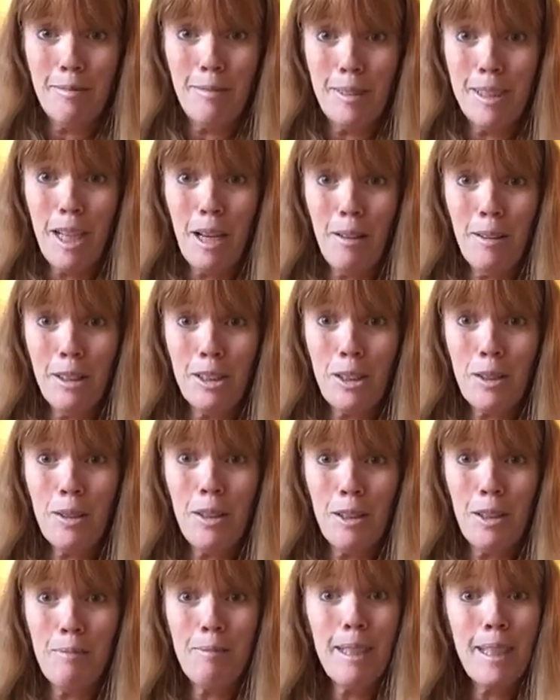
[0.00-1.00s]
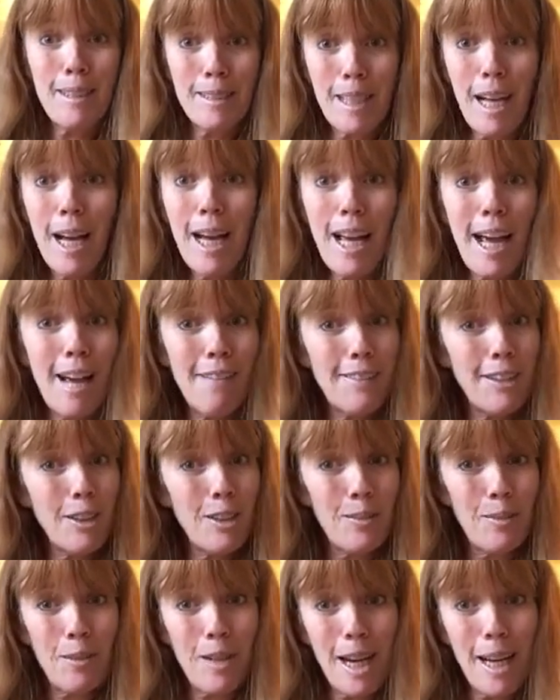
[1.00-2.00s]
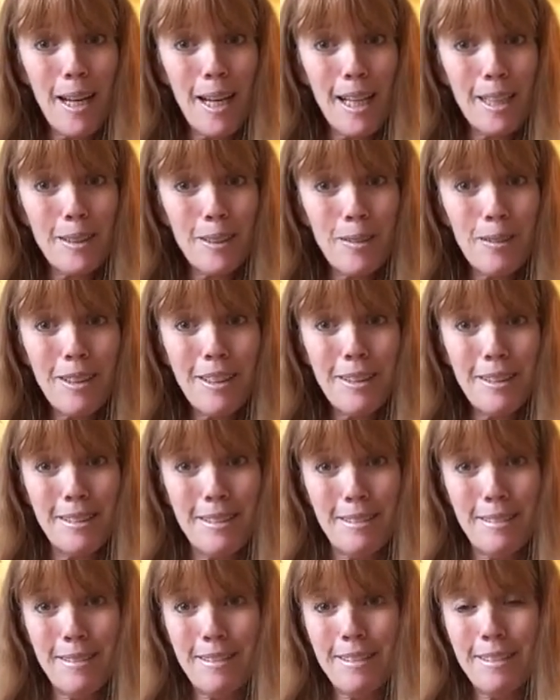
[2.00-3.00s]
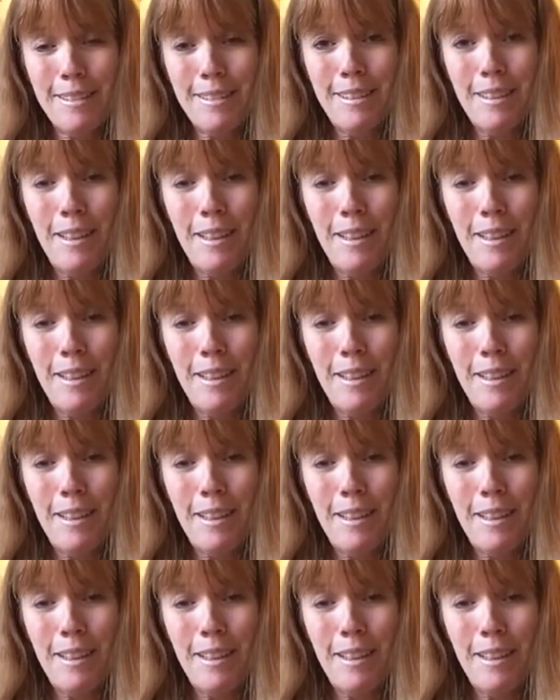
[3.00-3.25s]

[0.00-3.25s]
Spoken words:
tell the truth because I have grade A sources.